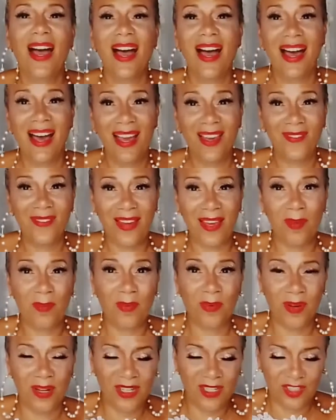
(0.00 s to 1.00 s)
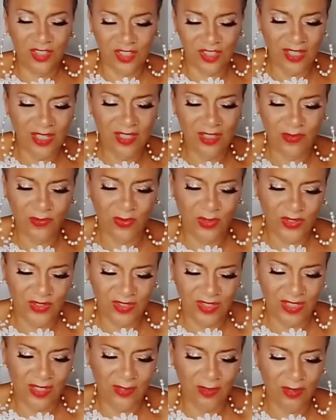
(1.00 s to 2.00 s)
High Vibrations for
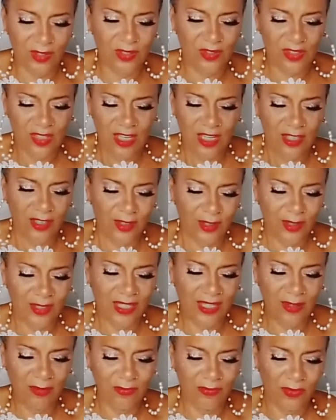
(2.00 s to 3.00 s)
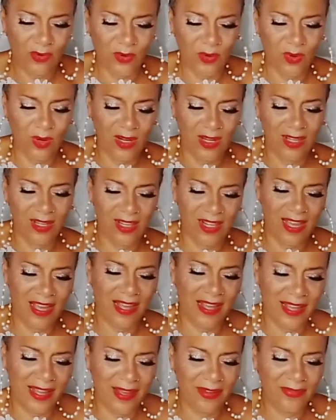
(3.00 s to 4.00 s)
singles looking for
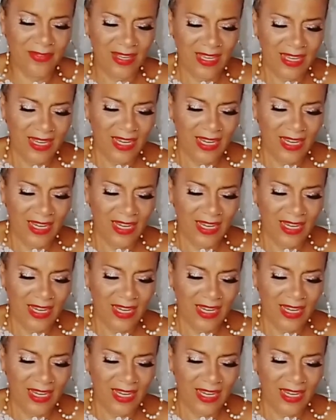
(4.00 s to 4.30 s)
love